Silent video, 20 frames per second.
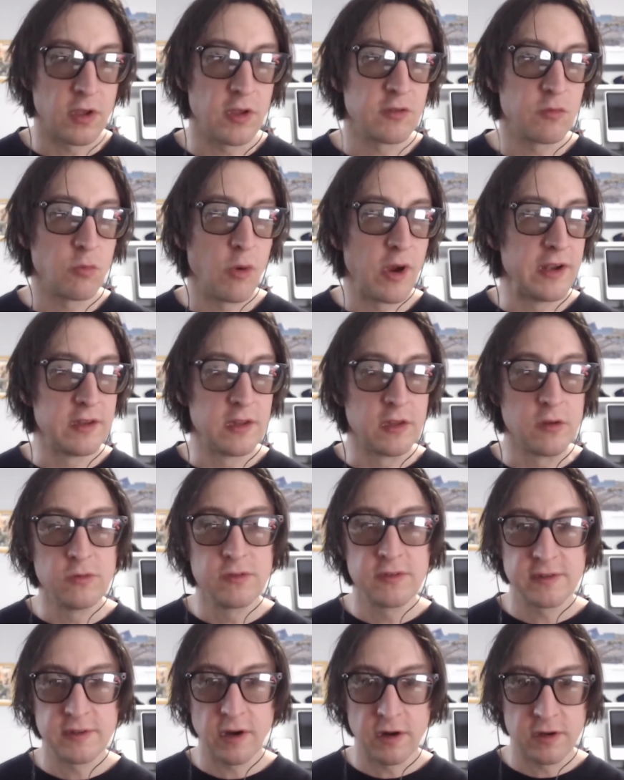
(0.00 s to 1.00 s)
is when you
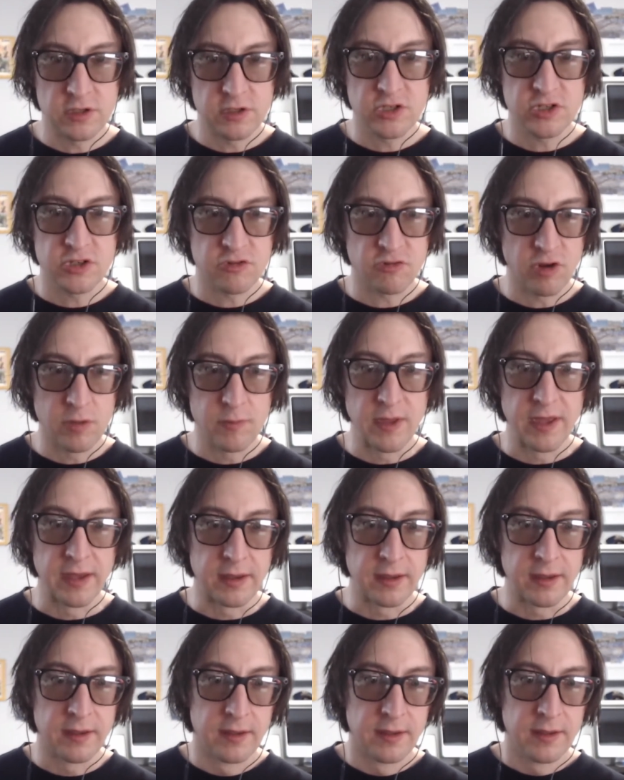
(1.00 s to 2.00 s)
start
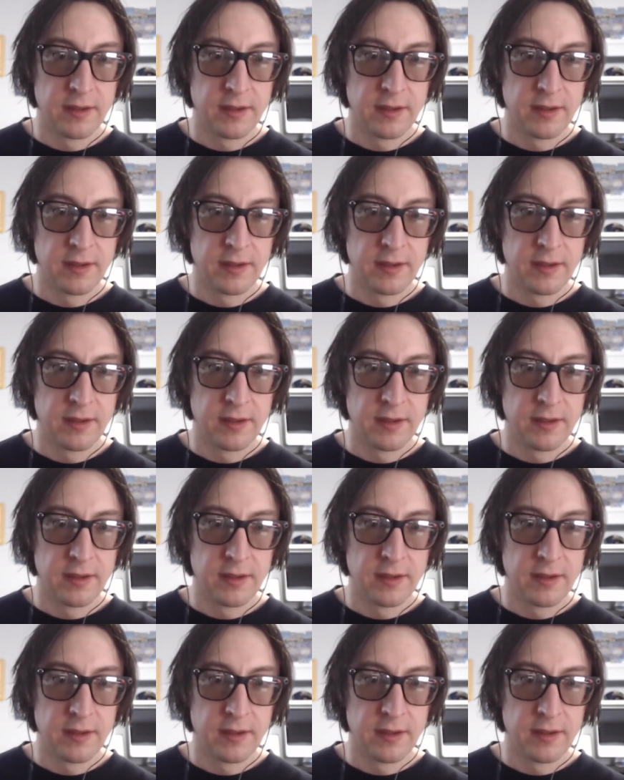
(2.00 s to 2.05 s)
streaming